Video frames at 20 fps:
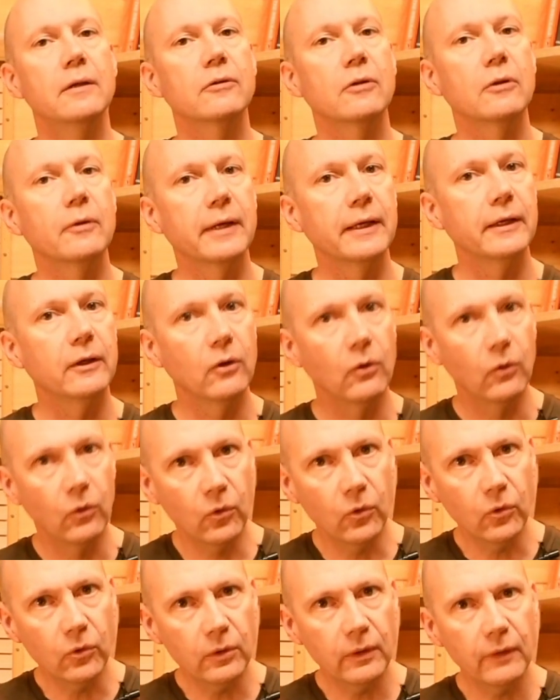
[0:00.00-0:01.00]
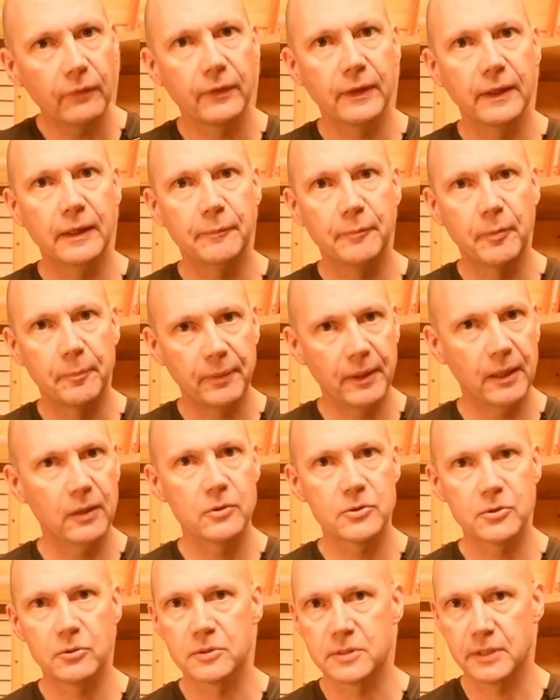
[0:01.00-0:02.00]
to looking at all the
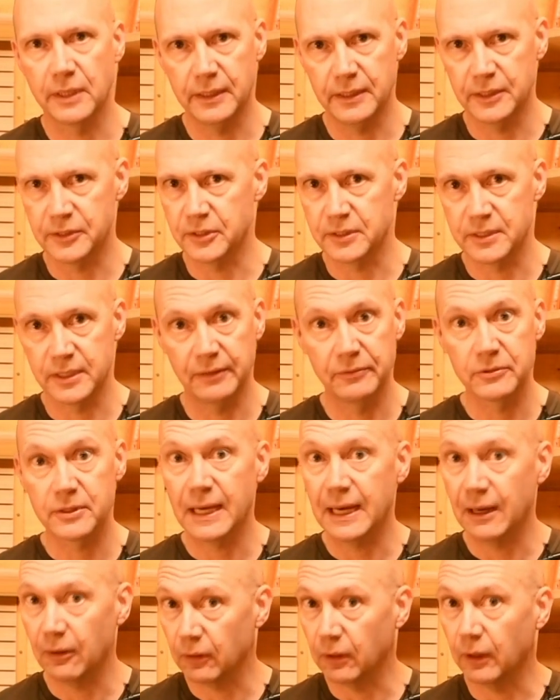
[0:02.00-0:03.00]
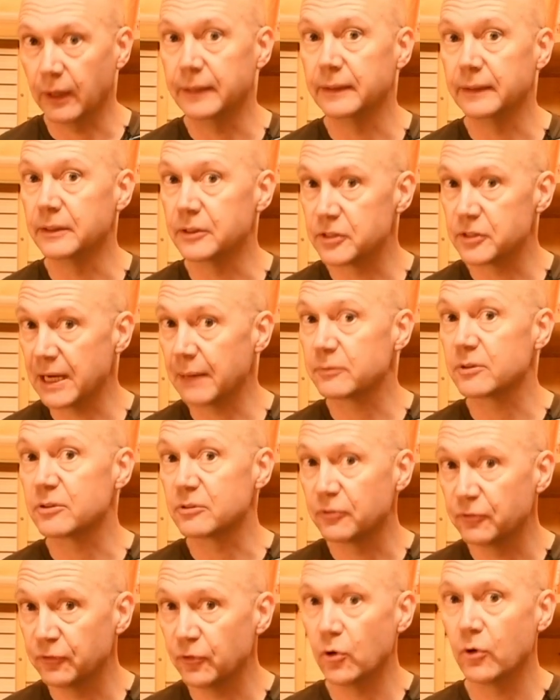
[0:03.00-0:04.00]
proposals and initiatives outlined in
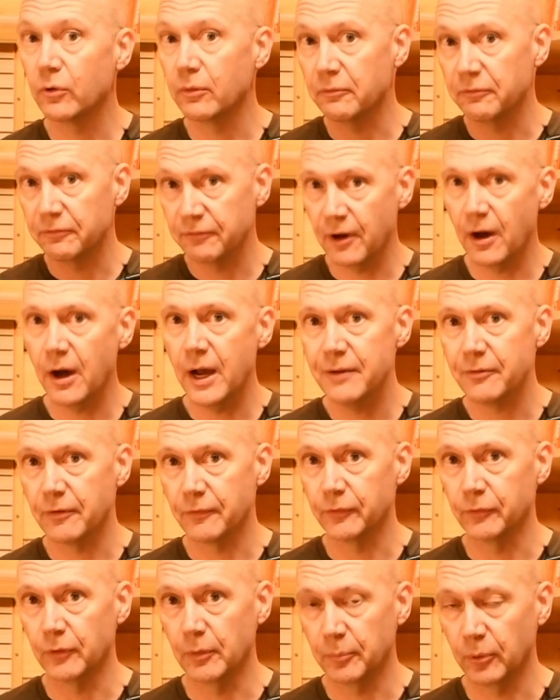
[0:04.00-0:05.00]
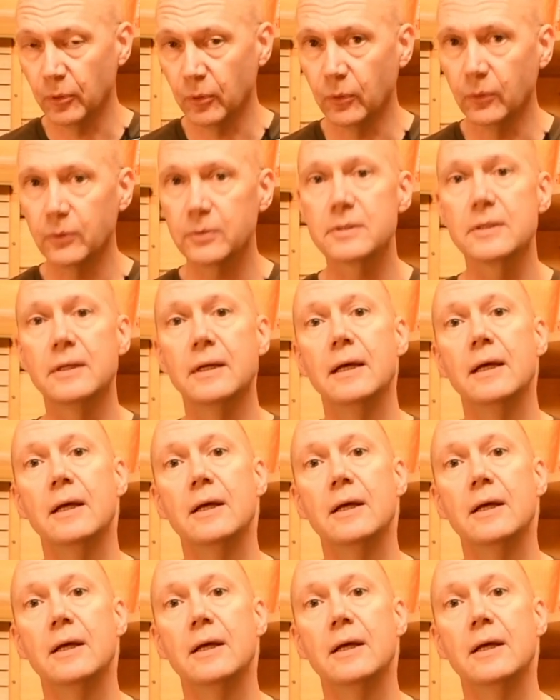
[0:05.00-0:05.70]
chapters 4 and 5 of the report